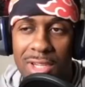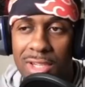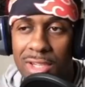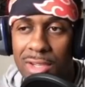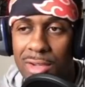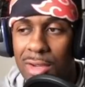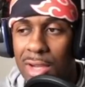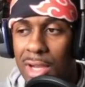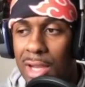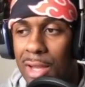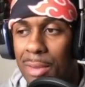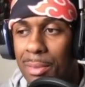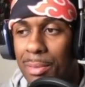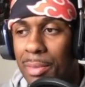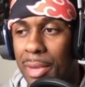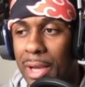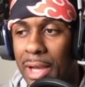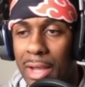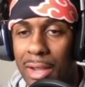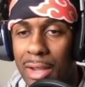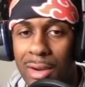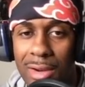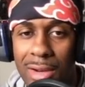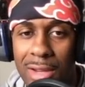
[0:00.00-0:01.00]
you got
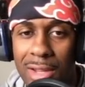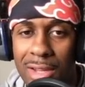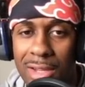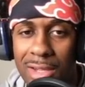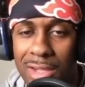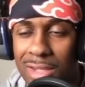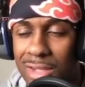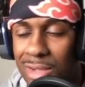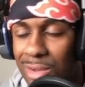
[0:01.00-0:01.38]
Lionish